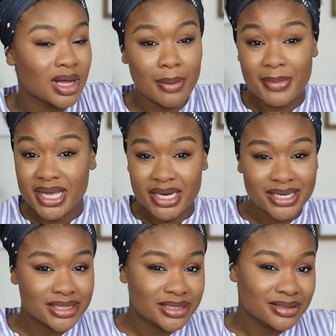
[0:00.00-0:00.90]
a
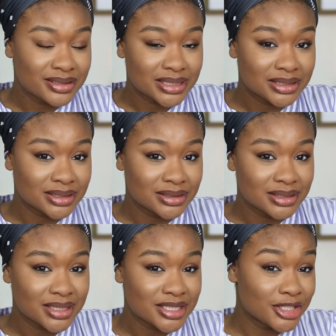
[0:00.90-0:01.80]
minute
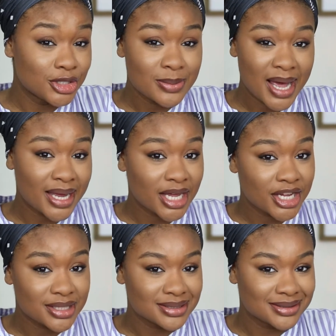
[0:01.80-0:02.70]
to do my
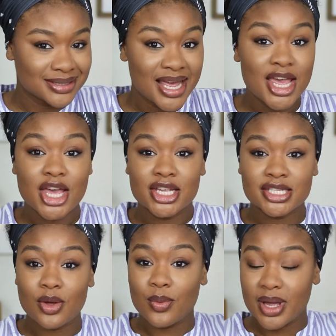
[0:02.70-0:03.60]
hair.
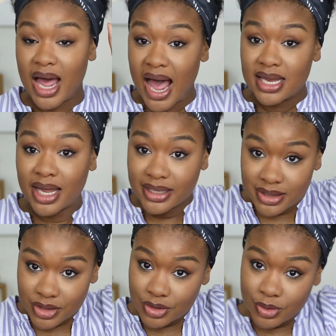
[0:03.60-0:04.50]
So what I
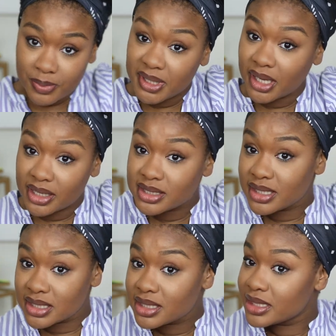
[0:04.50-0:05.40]
like to do,
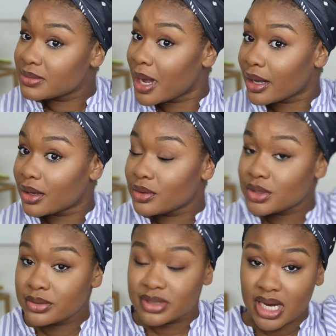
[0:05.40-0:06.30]
because this is my
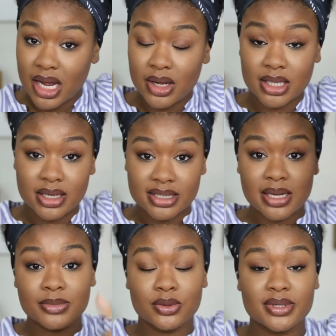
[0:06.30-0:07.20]
go-to style unless
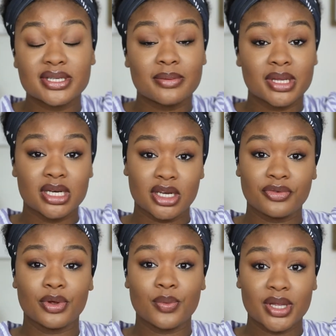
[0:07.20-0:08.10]
I'm doing something
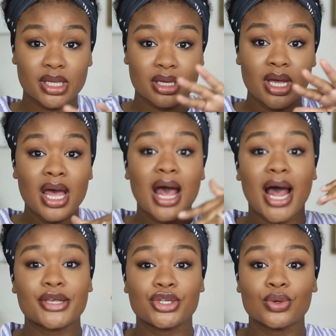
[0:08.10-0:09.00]
different with it,
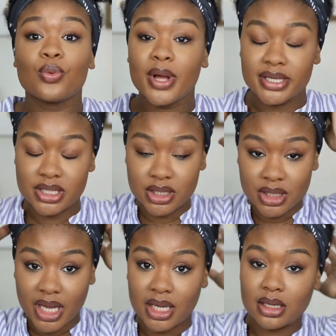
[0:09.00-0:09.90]
I do want
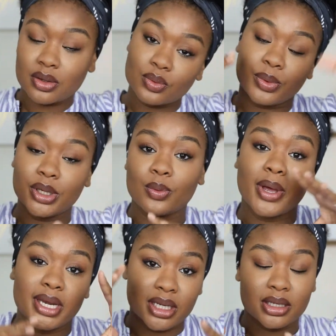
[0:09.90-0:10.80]
to like
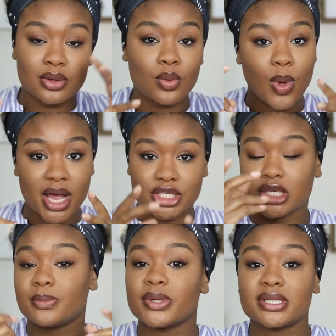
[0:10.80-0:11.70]
re-wet it,
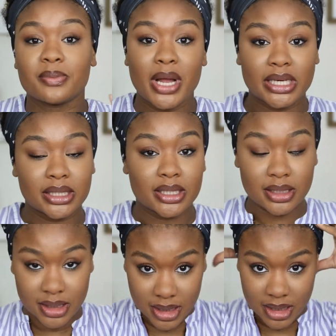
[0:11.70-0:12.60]
wash it, put some product
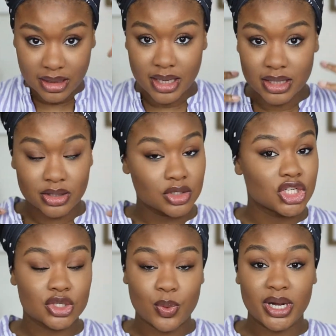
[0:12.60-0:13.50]
in it and let it
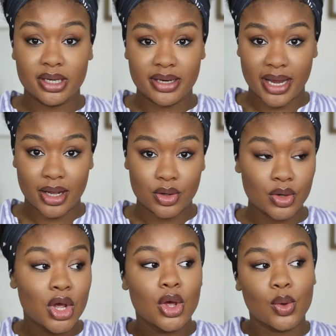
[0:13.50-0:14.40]
just wear it
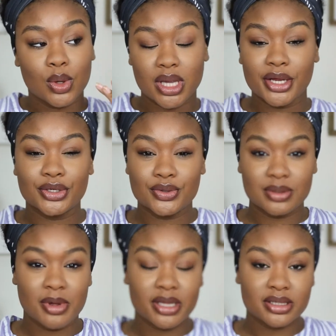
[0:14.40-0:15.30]
down, or like do
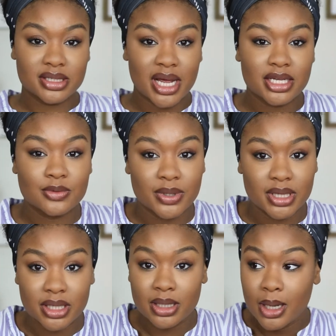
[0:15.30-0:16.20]
some other styles
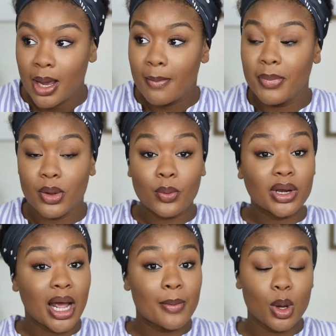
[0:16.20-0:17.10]
with it. But
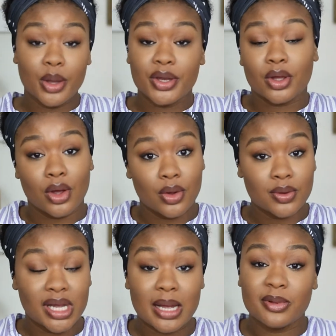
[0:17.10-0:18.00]
when I'm on the
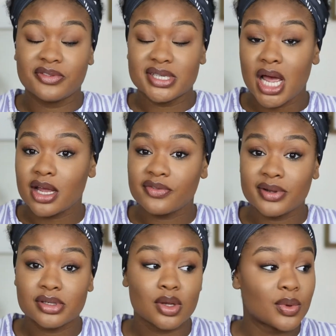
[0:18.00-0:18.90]
go, like I'm a
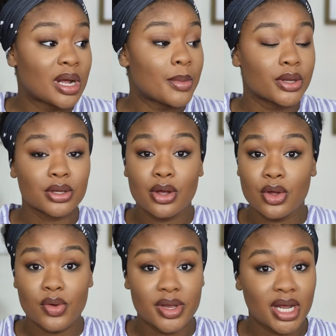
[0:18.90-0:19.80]
photographer, so when I'm on the
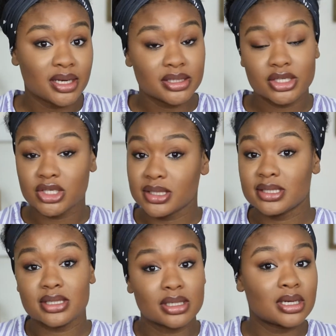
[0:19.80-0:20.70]
go and I need to
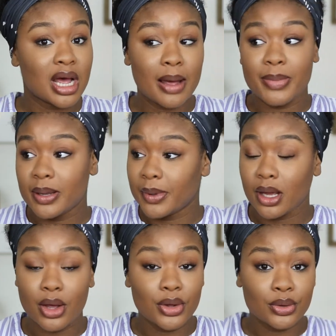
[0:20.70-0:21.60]
just hop up
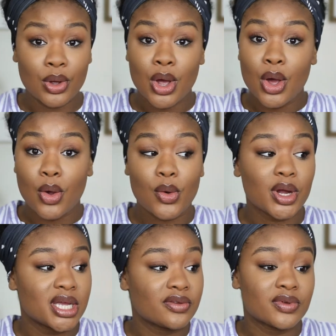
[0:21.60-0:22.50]
and go,
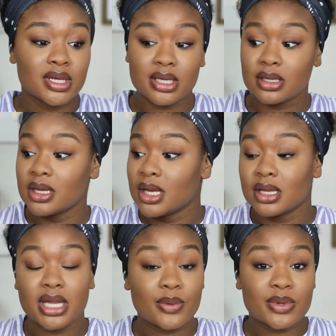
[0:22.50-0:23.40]
or even
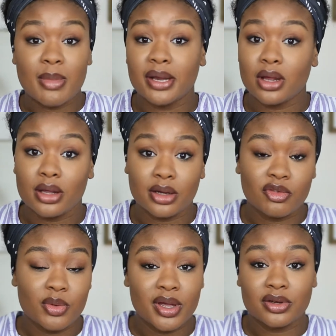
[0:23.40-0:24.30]
like with my daughter,
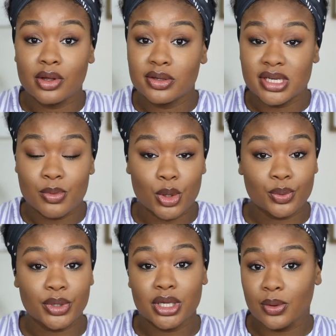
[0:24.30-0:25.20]
if we have to go somewhere
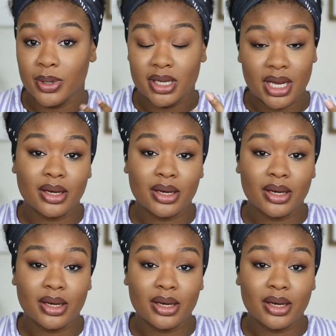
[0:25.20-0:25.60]
really quick